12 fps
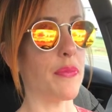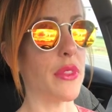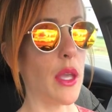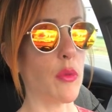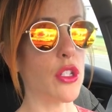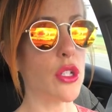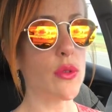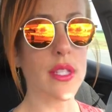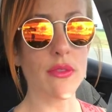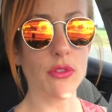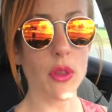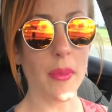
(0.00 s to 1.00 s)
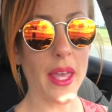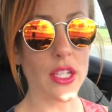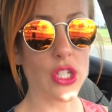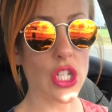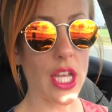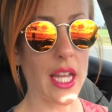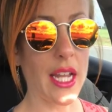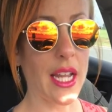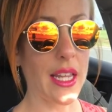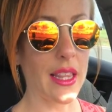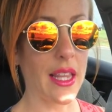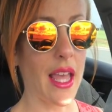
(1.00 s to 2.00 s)
they reduce inflammation,
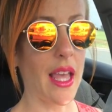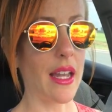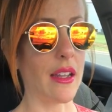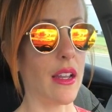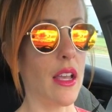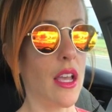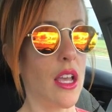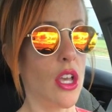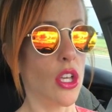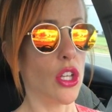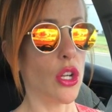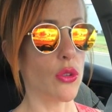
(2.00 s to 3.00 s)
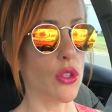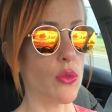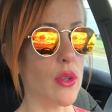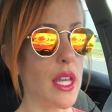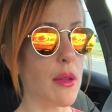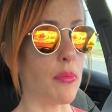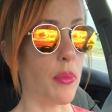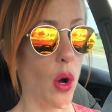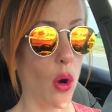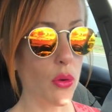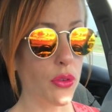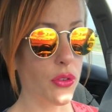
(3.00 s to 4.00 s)
and you know, you need
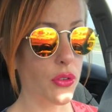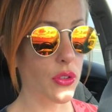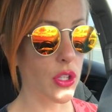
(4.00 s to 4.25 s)
both.